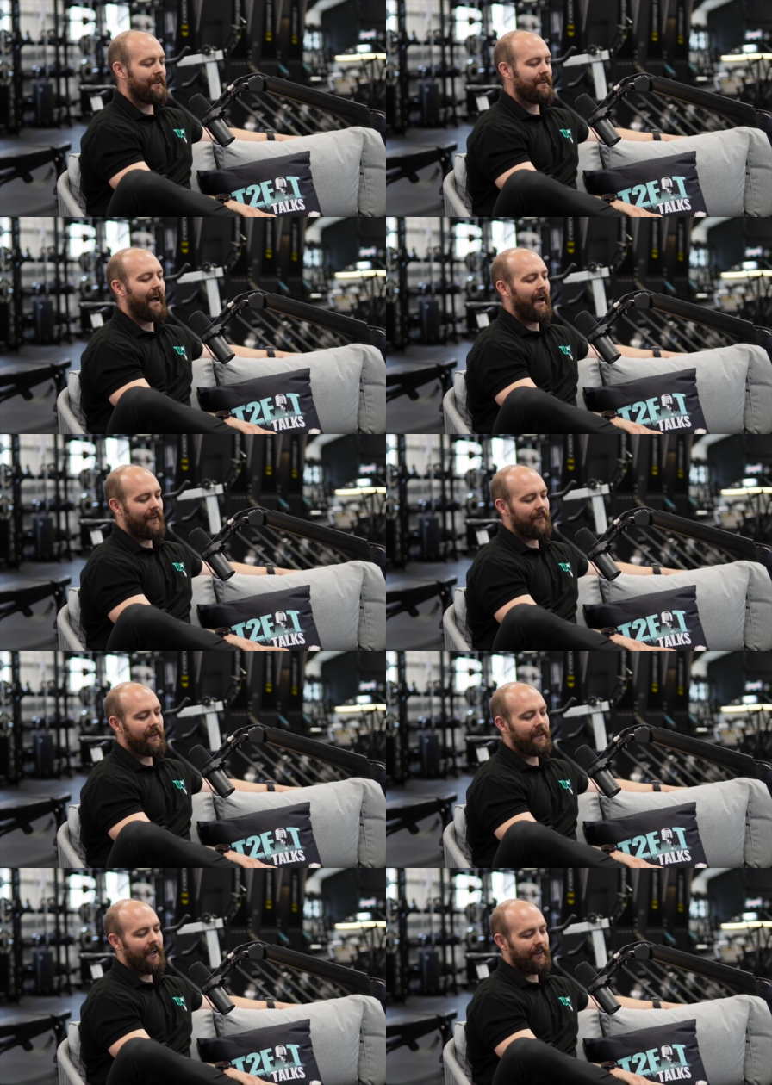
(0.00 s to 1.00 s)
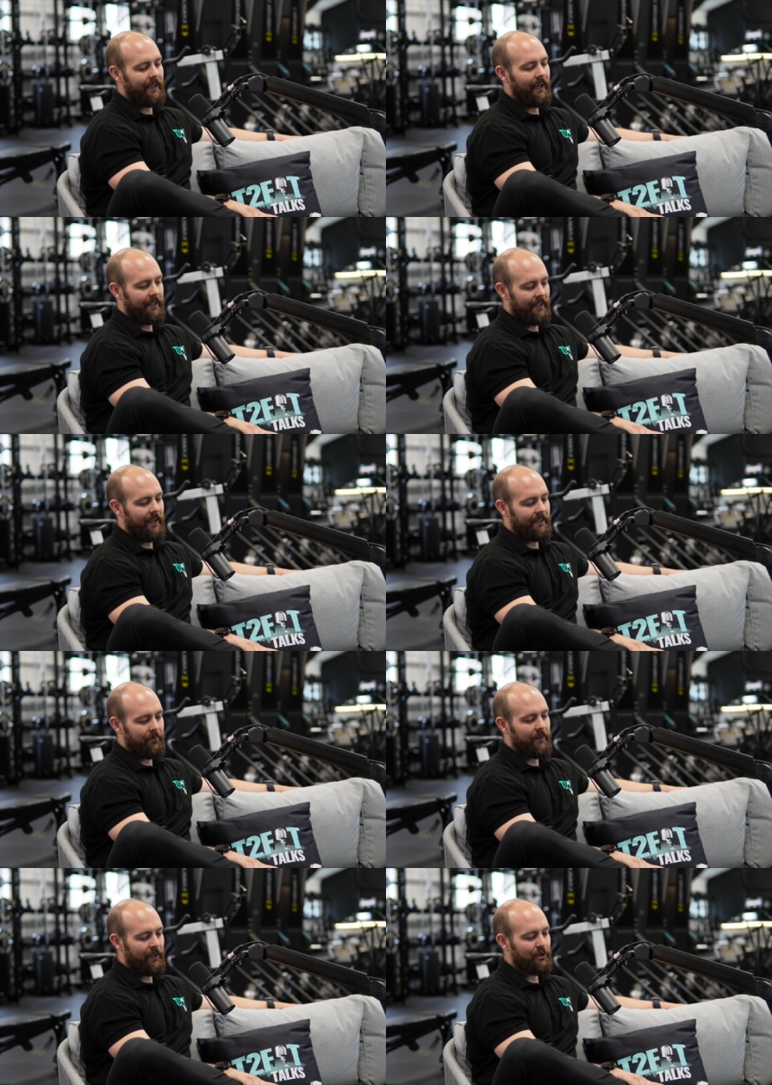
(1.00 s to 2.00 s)
No, I definitely think
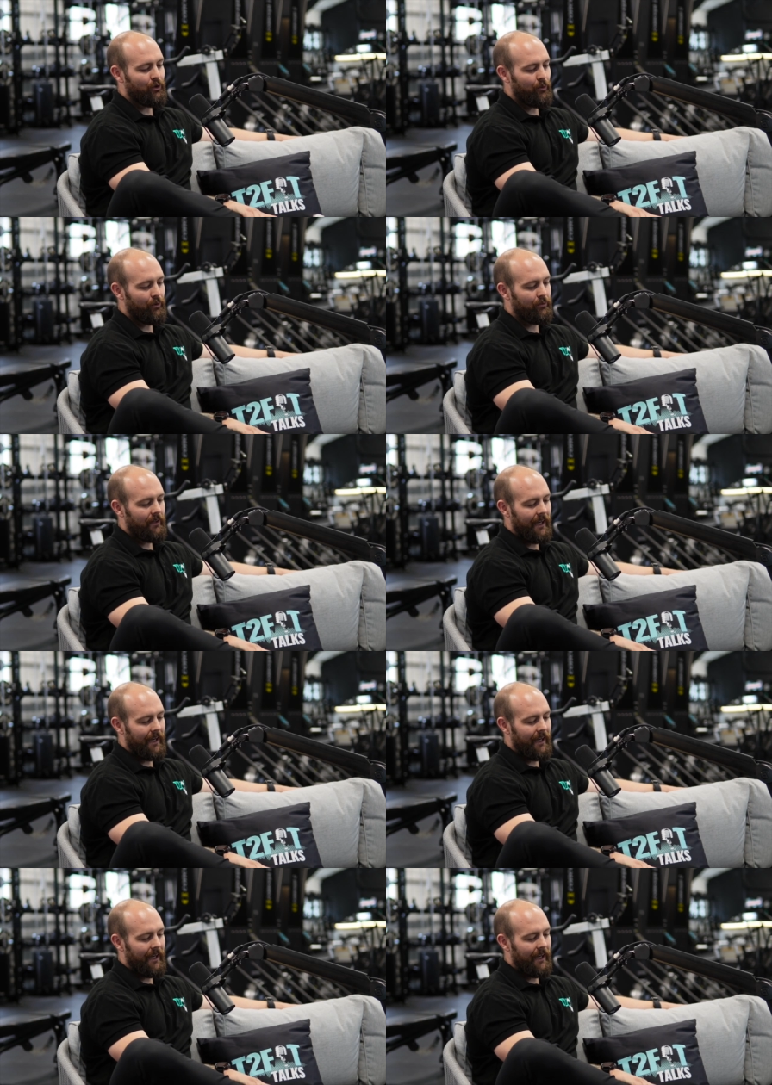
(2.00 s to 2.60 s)
it's doable.